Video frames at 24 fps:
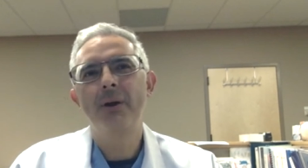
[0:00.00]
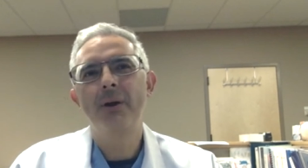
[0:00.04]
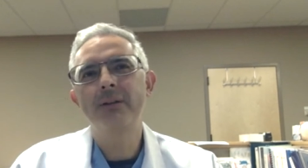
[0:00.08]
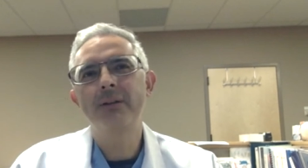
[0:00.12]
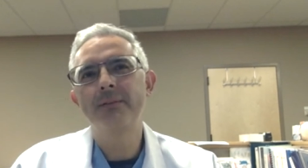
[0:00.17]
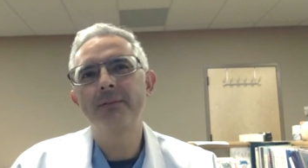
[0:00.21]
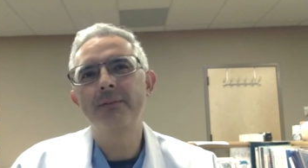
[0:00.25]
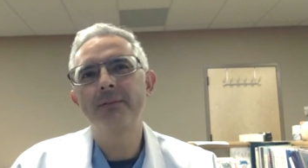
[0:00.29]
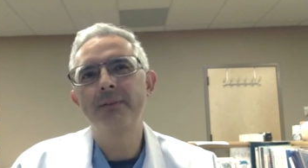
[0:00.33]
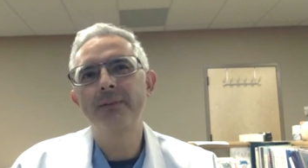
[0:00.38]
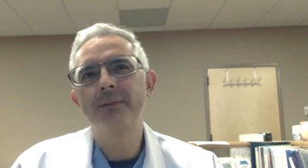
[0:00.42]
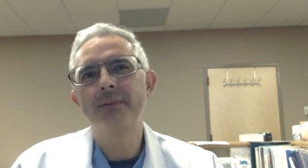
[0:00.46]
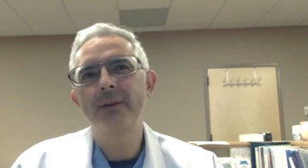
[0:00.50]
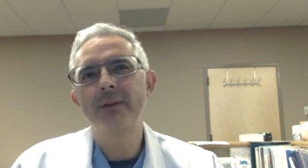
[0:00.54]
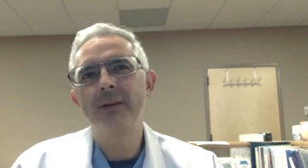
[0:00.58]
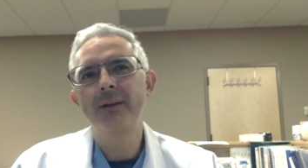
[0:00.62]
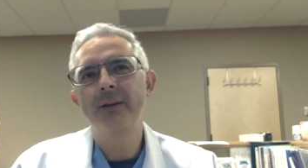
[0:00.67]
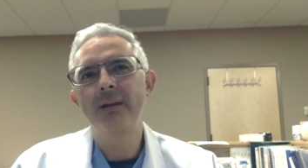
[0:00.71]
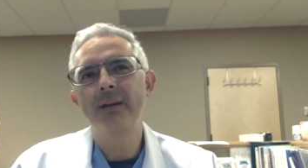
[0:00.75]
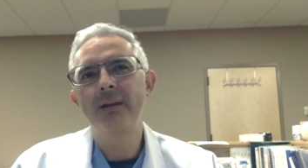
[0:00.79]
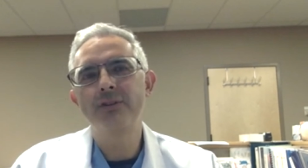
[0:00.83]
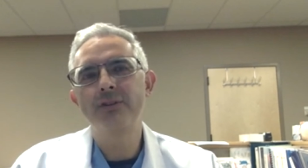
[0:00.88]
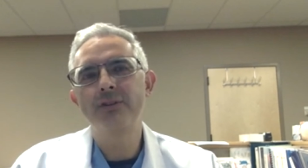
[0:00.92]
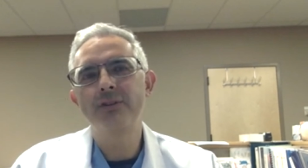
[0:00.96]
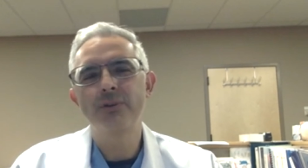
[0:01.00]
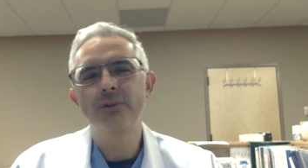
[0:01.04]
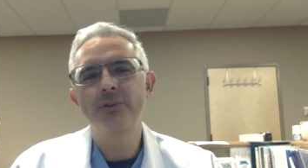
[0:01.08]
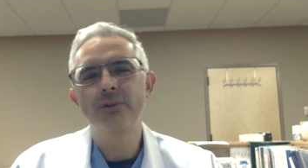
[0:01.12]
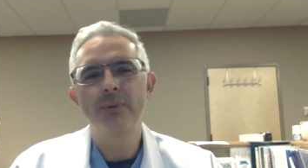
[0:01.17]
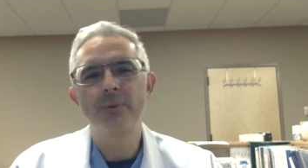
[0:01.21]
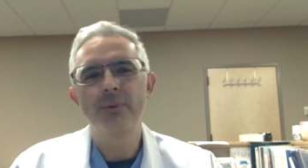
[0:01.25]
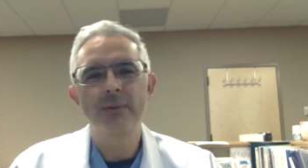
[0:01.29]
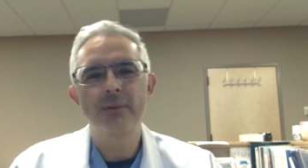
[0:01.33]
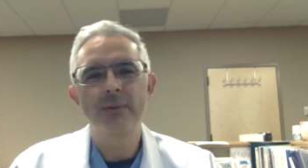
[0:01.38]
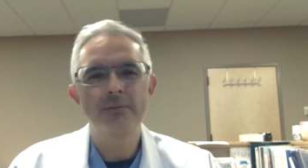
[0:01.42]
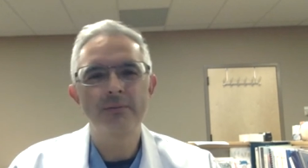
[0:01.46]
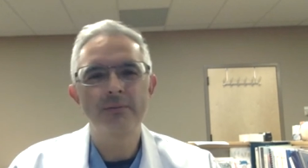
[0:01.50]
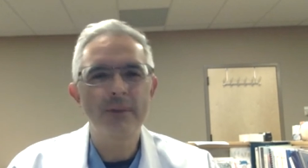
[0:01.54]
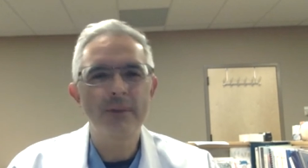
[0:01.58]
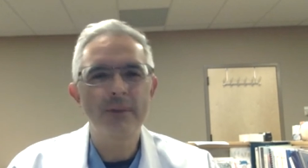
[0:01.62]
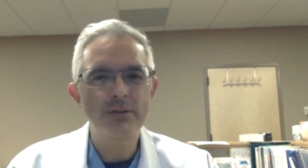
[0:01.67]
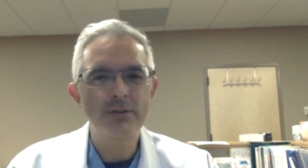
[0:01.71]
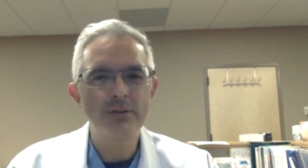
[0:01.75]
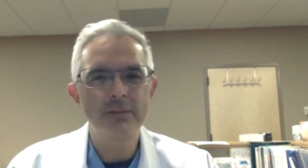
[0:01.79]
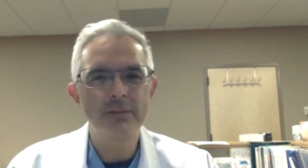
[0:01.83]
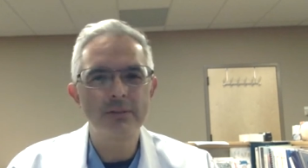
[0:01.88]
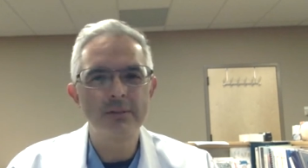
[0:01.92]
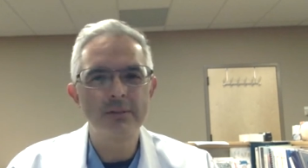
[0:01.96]
Part of the issue with
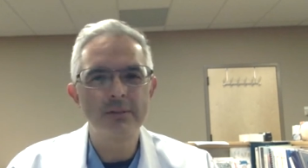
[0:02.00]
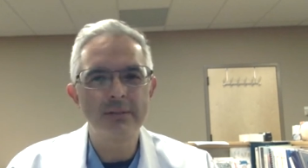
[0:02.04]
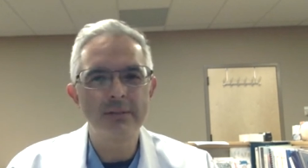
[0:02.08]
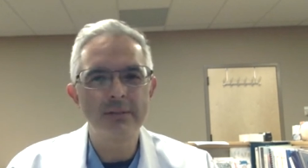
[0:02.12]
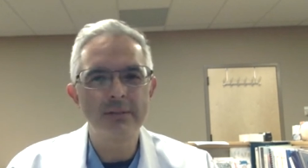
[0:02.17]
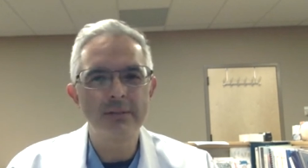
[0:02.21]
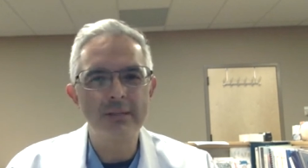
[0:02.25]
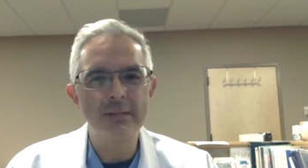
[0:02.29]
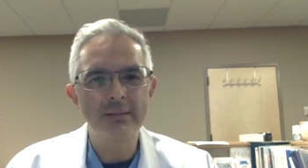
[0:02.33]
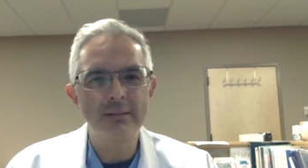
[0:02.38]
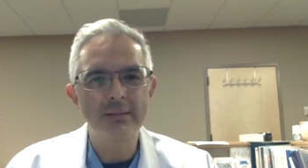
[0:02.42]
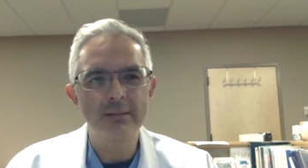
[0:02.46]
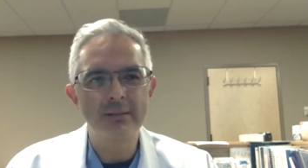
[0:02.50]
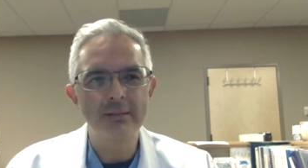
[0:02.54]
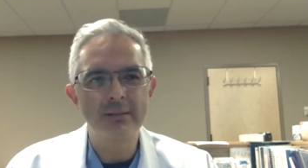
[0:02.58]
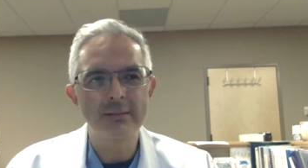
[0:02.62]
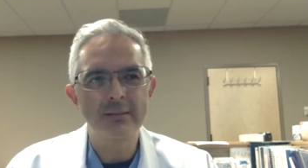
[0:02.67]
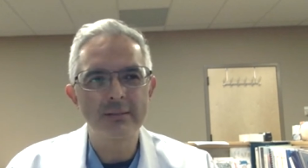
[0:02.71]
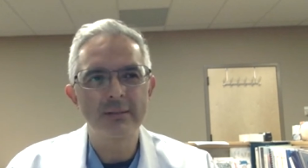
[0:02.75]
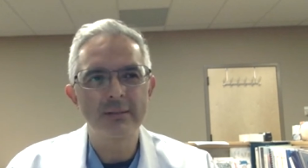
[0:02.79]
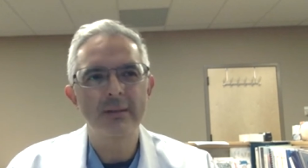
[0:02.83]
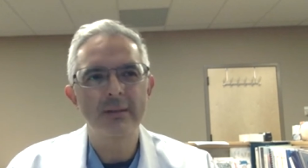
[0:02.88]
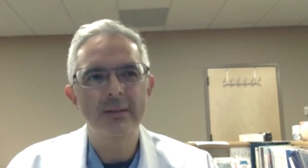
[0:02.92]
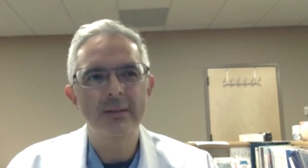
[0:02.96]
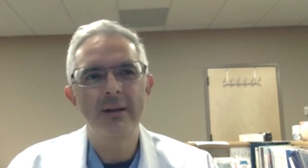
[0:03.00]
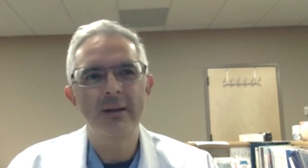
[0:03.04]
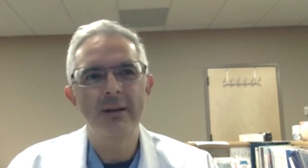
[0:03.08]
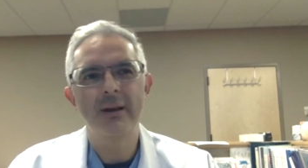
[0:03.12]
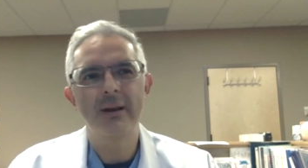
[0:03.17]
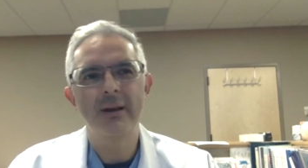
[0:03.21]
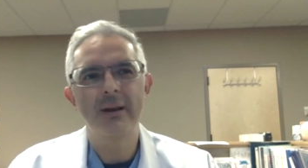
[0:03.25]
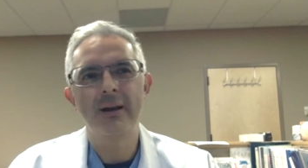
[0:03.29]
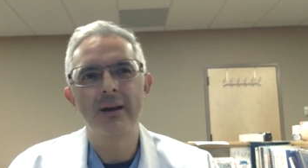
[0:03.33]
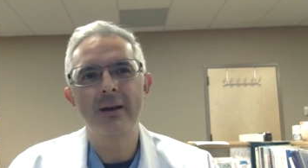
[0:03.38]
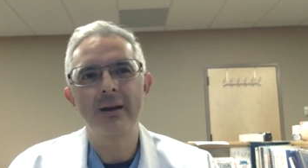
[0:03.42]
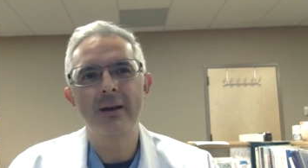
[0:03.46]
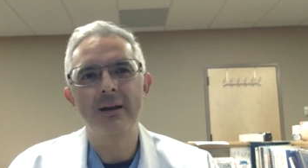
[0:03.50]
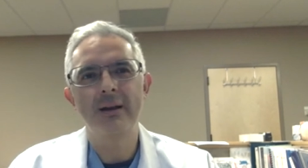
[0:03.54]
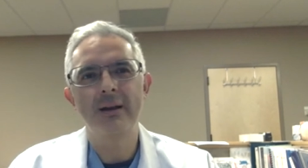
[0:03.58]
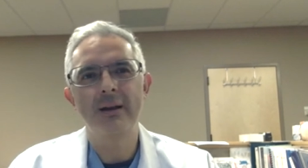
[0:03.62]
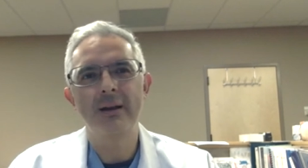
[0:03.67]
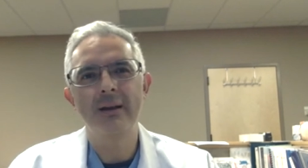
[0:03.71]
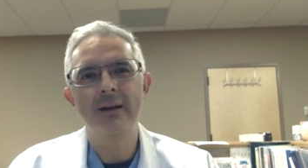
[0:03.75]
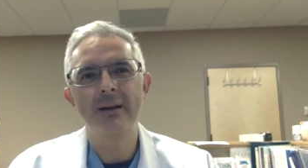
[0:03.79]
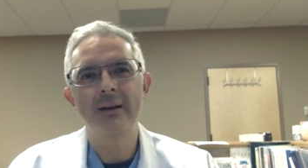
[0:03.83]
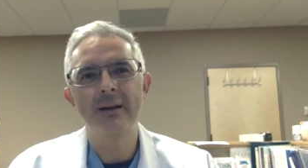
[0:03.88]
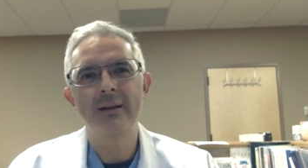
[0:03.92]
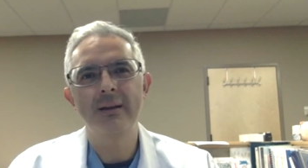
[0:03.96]
infectious diseases,
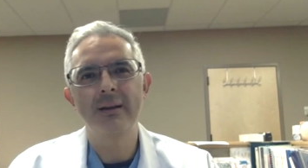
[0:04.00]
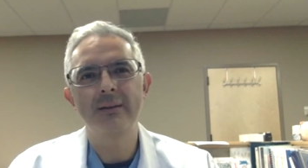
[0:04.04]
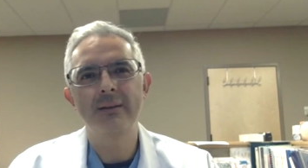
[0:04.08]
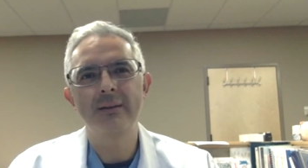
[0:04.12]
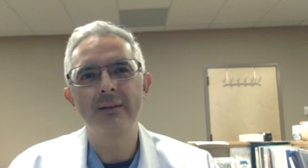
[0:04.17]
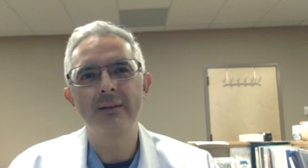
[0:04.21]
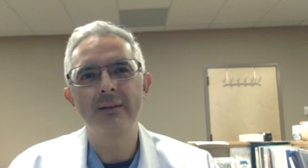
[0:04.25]
uh,